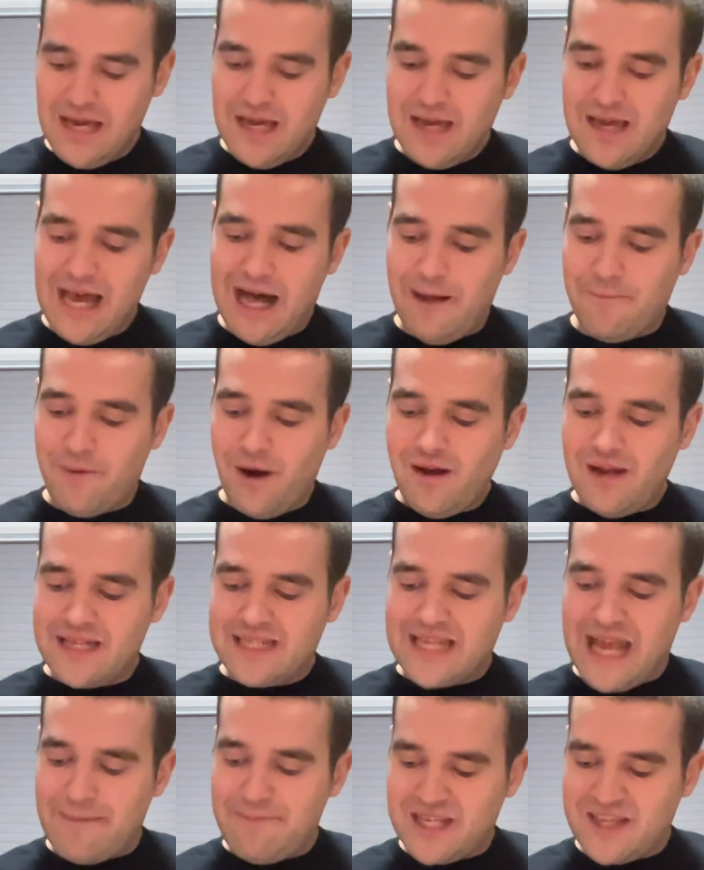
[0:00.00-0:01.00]
Alberto
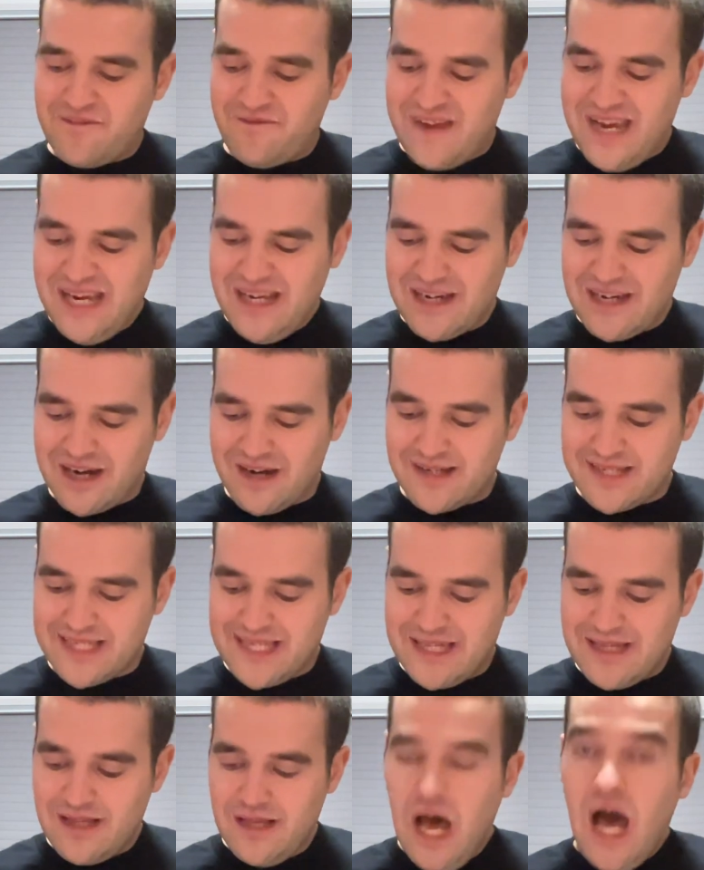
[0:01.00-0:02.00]
snapped his fingers.
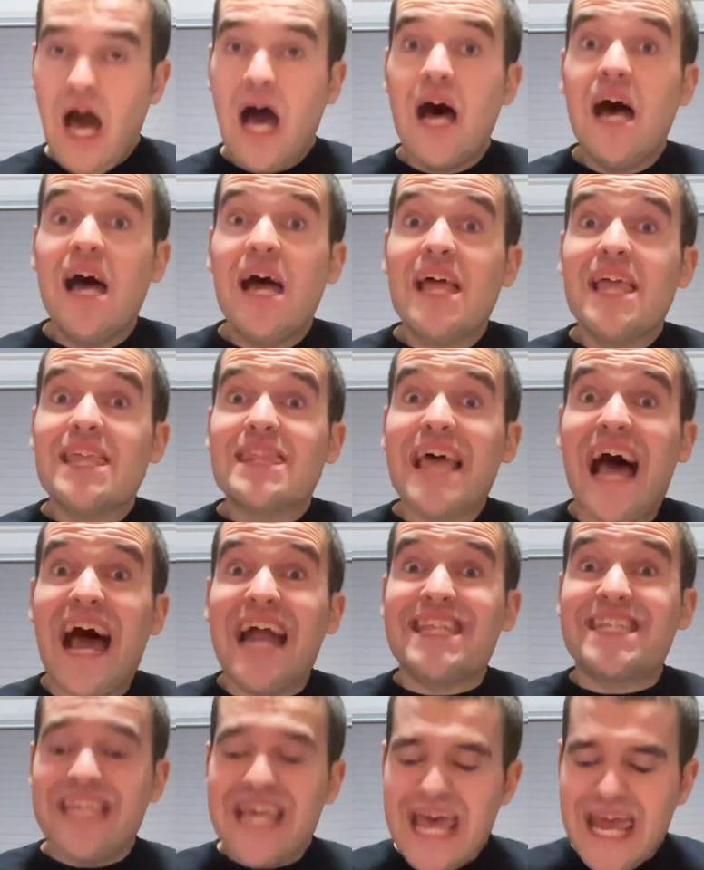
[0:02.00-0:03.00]

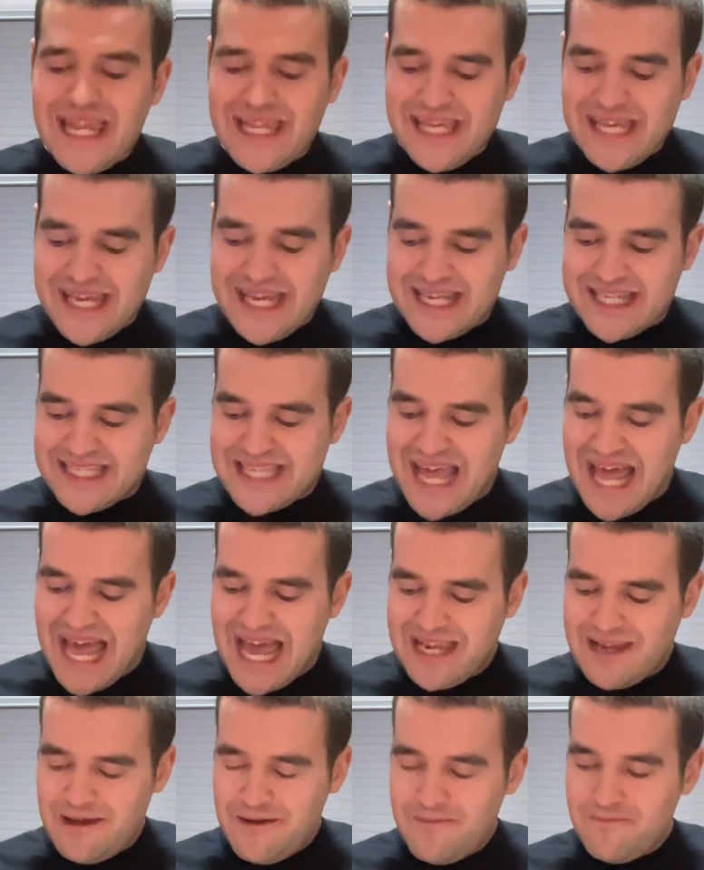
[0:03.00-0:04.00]
That's it, he
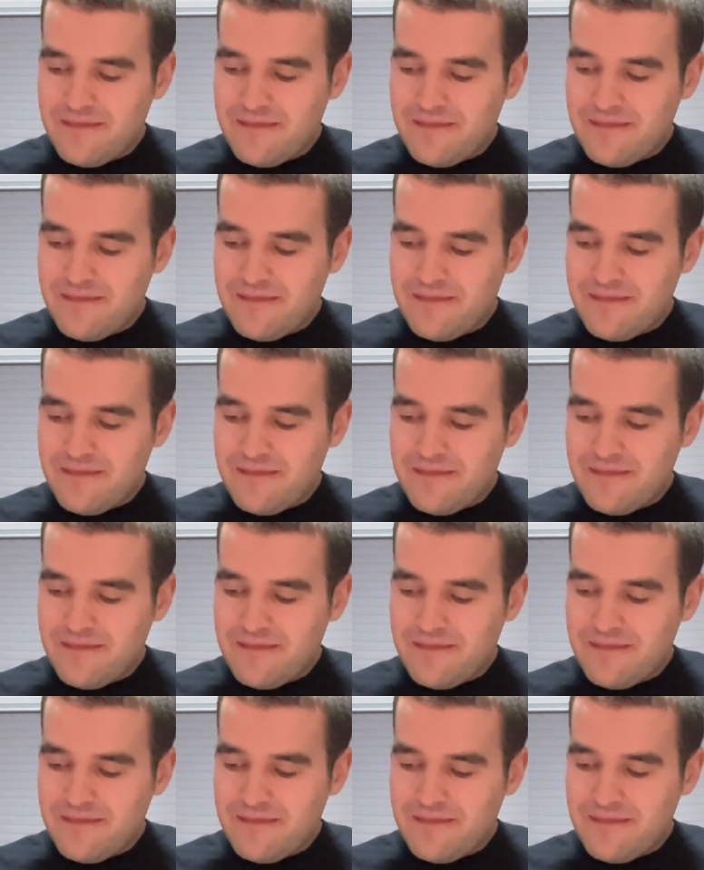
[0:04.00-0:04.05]
said.